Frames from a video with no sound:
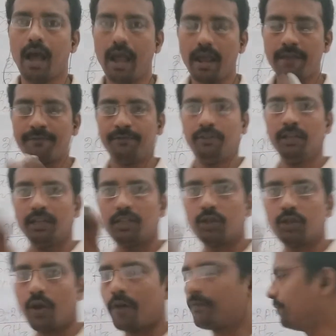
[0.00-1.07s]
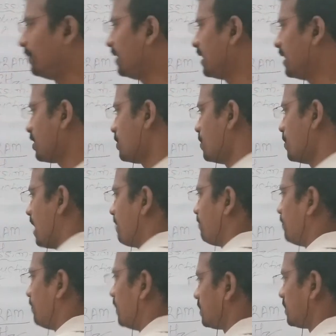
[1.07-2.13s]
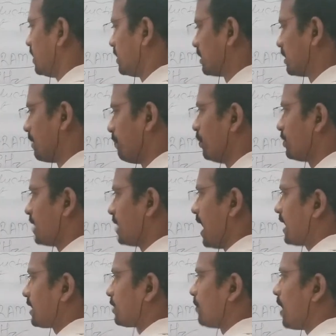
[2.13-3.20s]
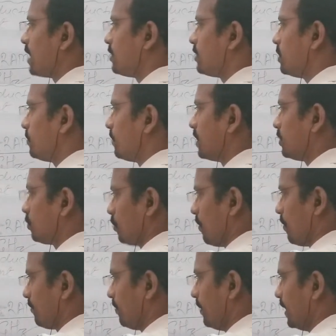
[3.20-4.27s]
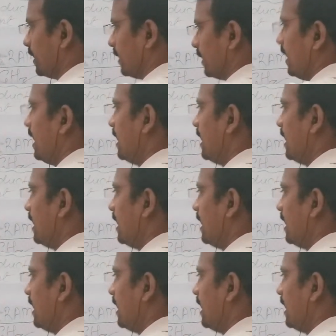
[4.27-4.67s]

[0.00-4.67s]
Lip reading: If the software you have purchased, suppose XYZ1 software,